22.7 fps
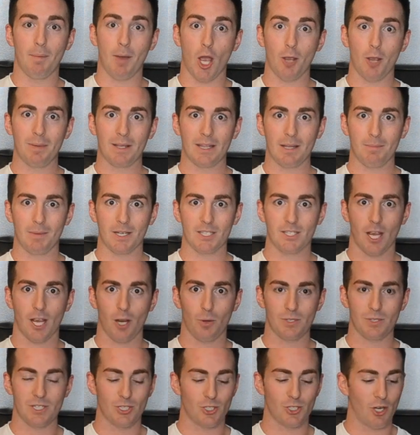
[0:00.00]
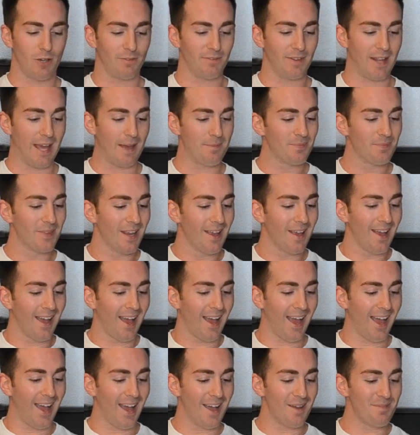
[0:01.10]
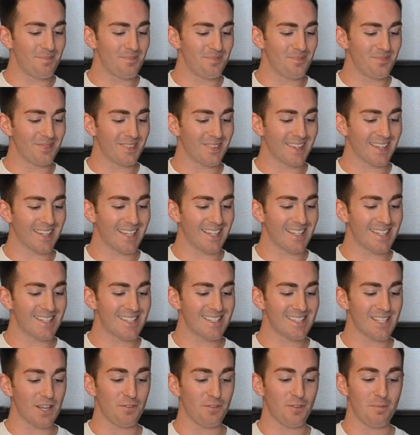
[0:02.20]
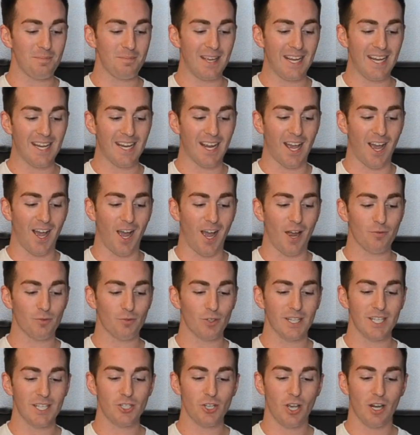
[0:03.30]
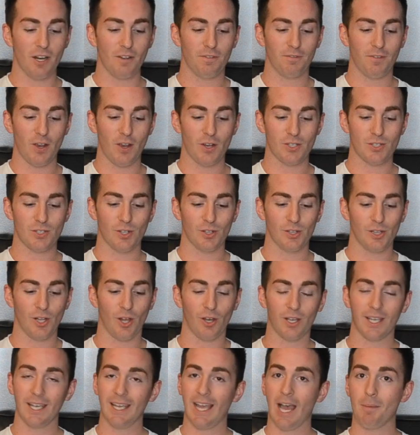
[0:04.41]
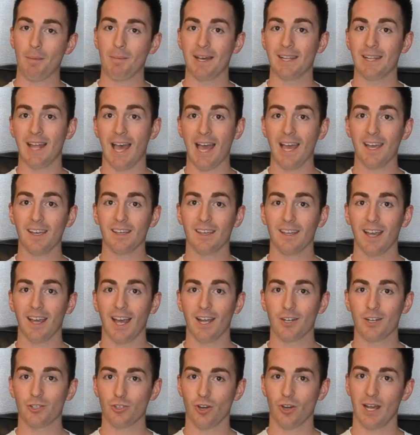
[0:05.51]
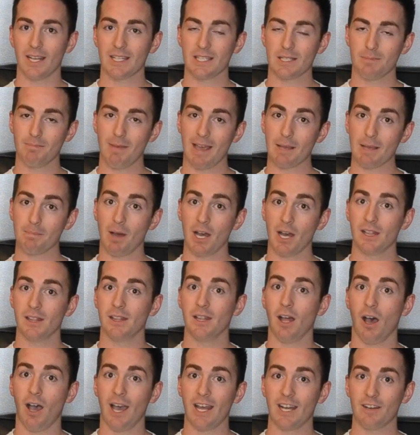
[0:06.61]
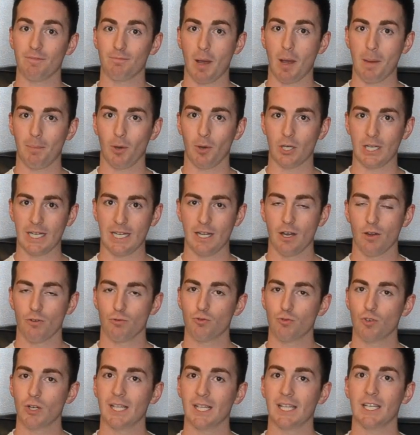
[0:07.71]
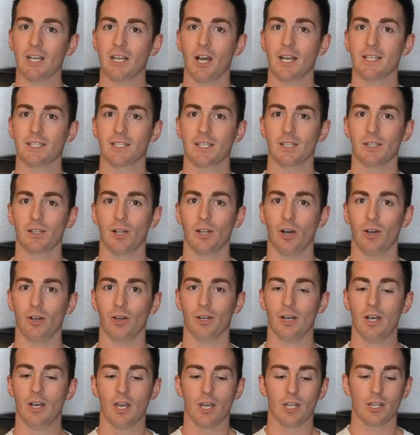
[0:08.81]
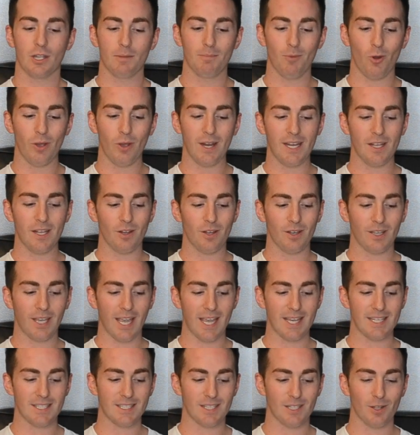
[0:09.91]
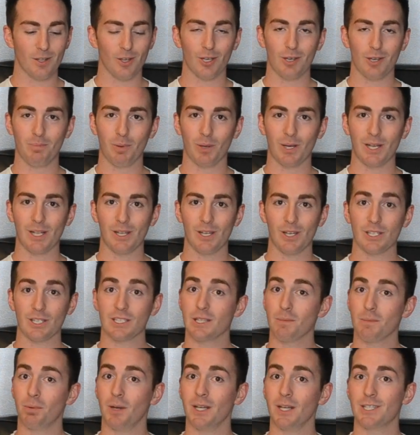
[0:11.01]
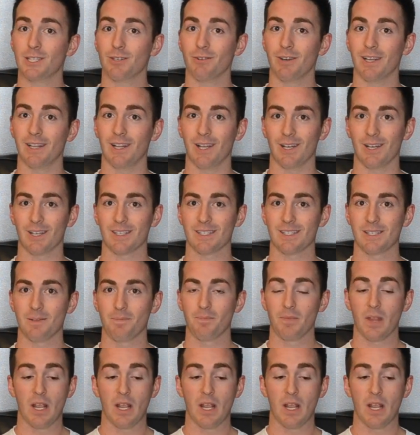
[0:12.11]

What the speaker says: hoping that my toe wasn't shot for that. So for me, I'm really trying to focus on locking out my leg and trying to make my line of my body really nice and long. The more elongated and long your body looks, the prettier it looks.